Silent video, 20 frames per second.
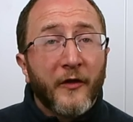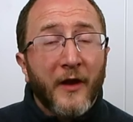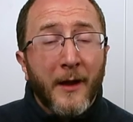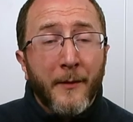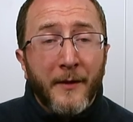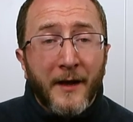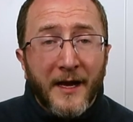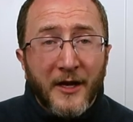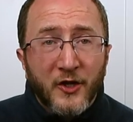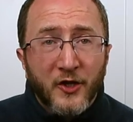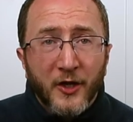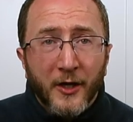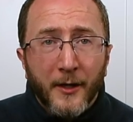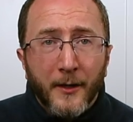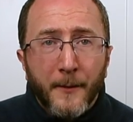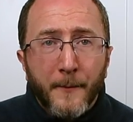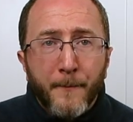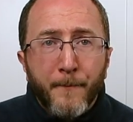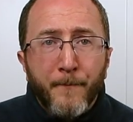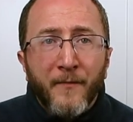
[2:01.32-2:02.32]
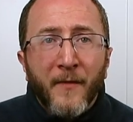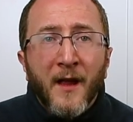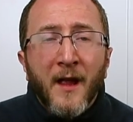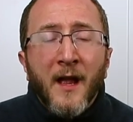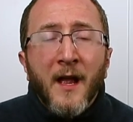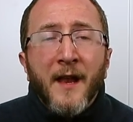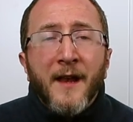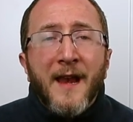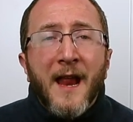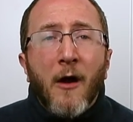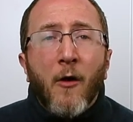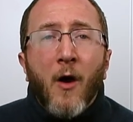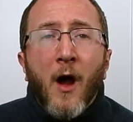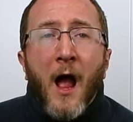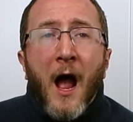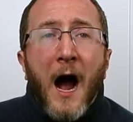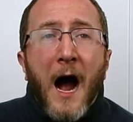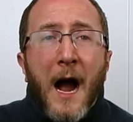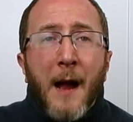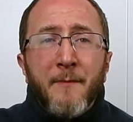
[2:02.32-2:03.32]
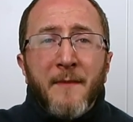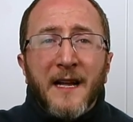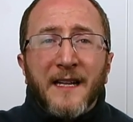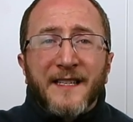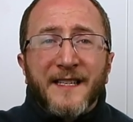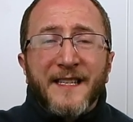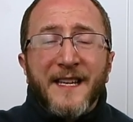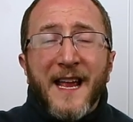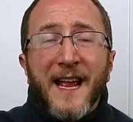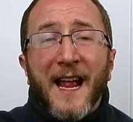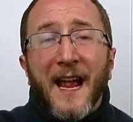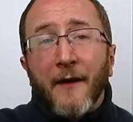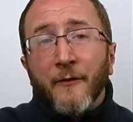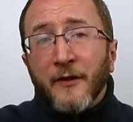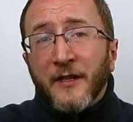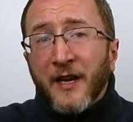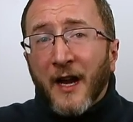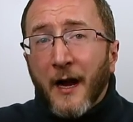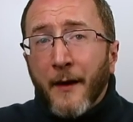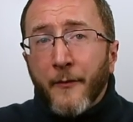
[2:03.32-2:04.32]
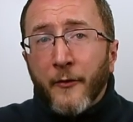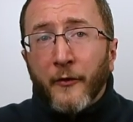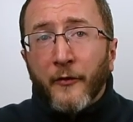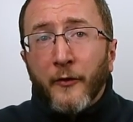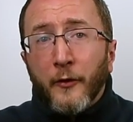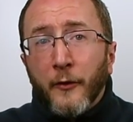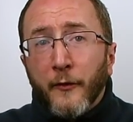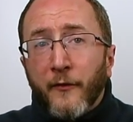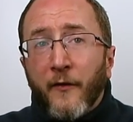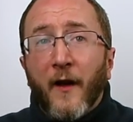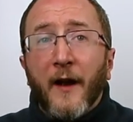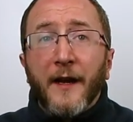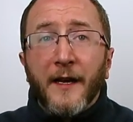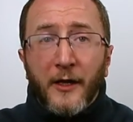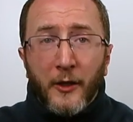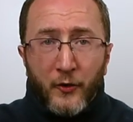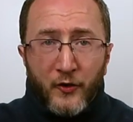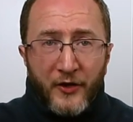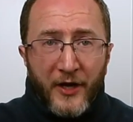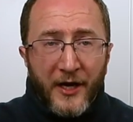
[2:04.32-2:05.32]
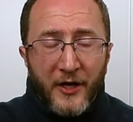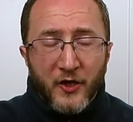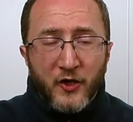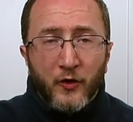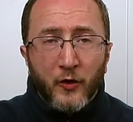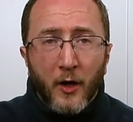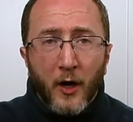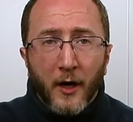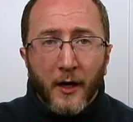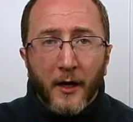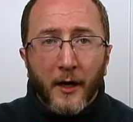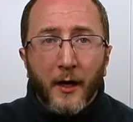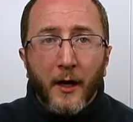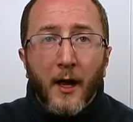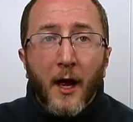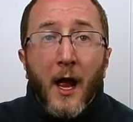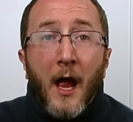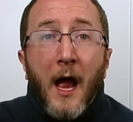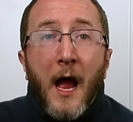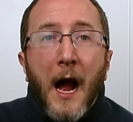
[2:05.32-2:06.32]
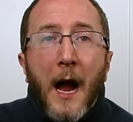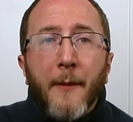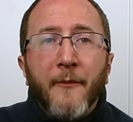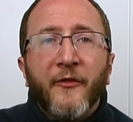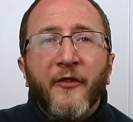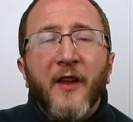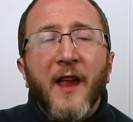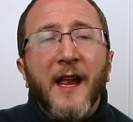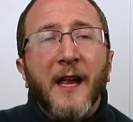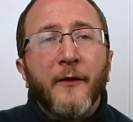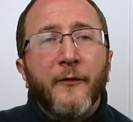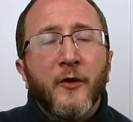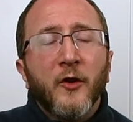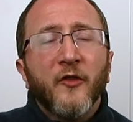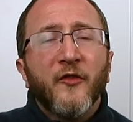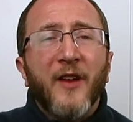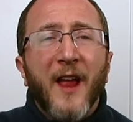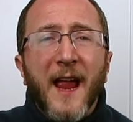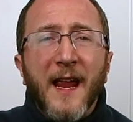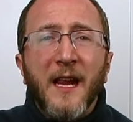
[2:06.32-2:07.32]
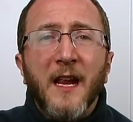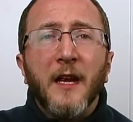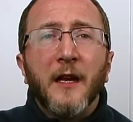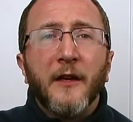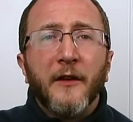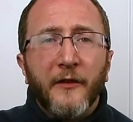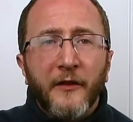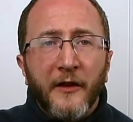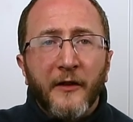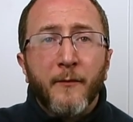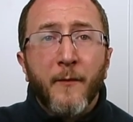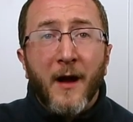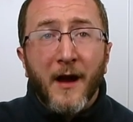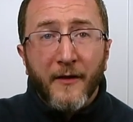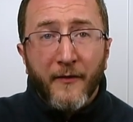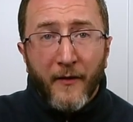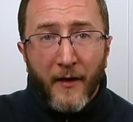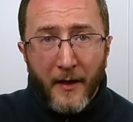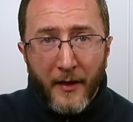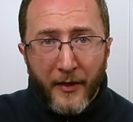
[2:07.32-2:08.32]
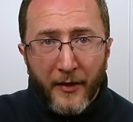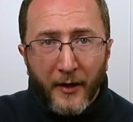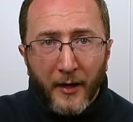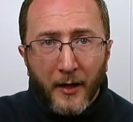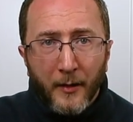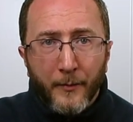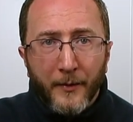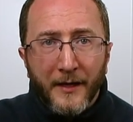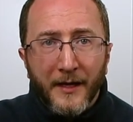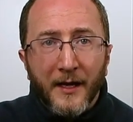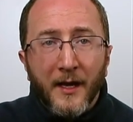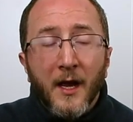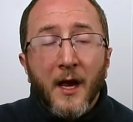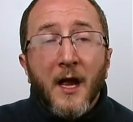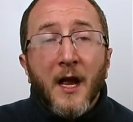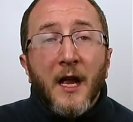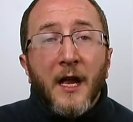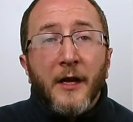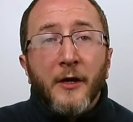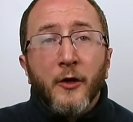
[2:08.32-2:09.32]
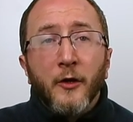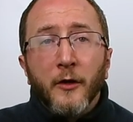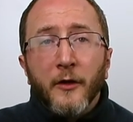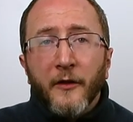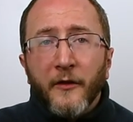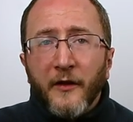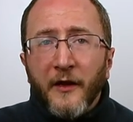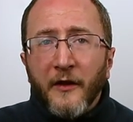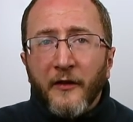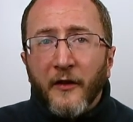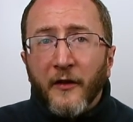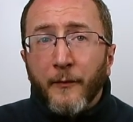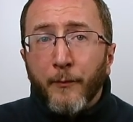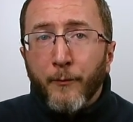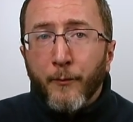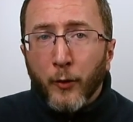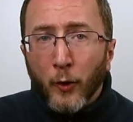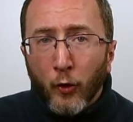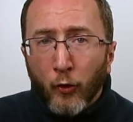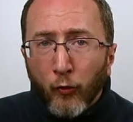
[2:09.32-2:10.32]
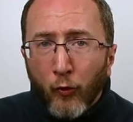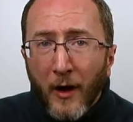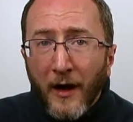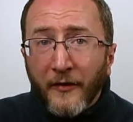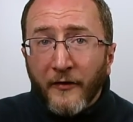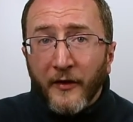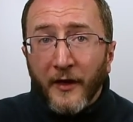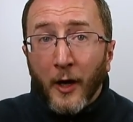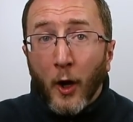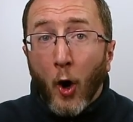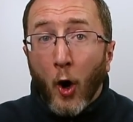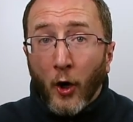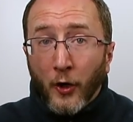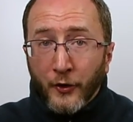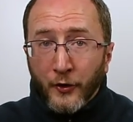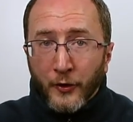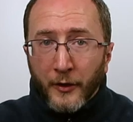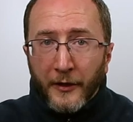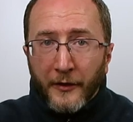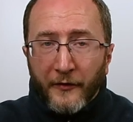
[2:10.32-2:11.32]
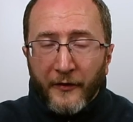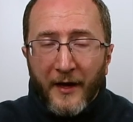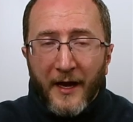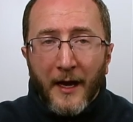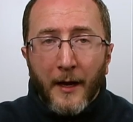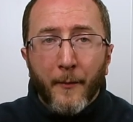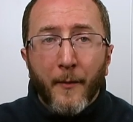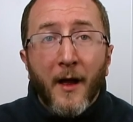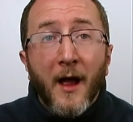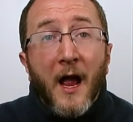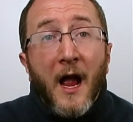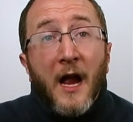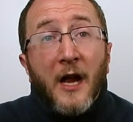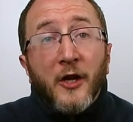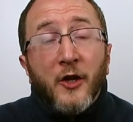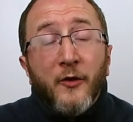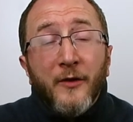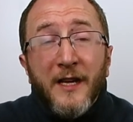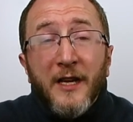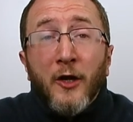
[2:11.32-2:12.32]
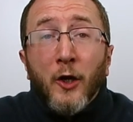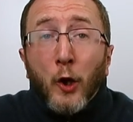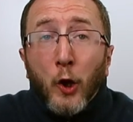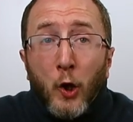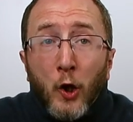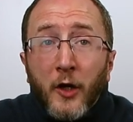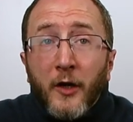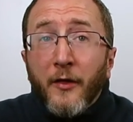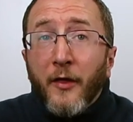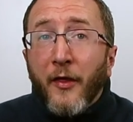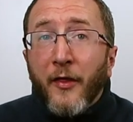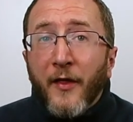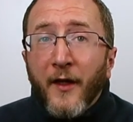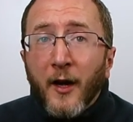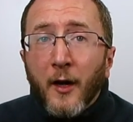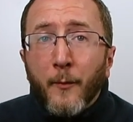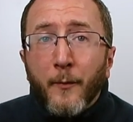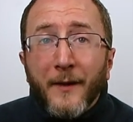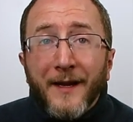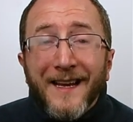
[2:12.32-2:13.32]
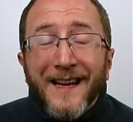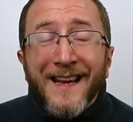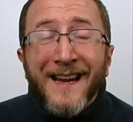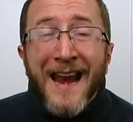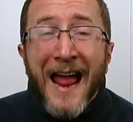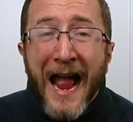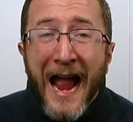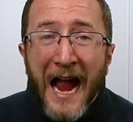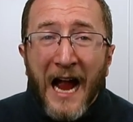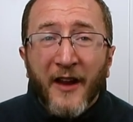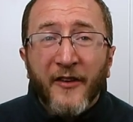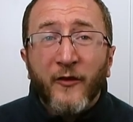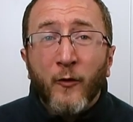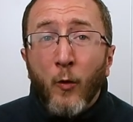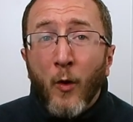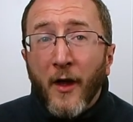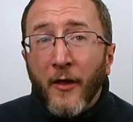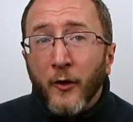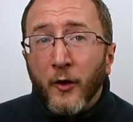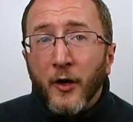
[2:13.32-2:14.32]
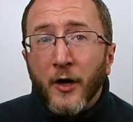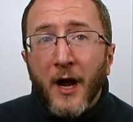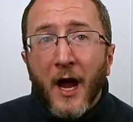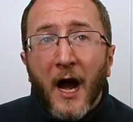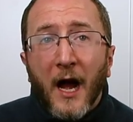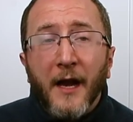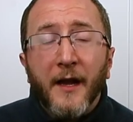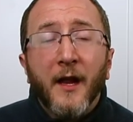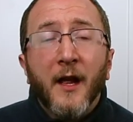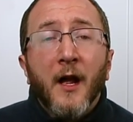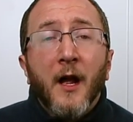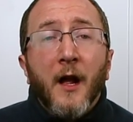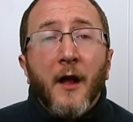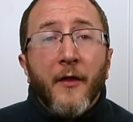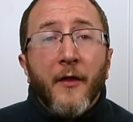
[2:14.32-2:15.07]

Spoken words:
examination. Now, I'm not saying every time there's a new finding you change drug. I'm saying if you're taking a disease-modifying therapy and your disease is progressing on your exam, you need to look at the therapy and ask whether or not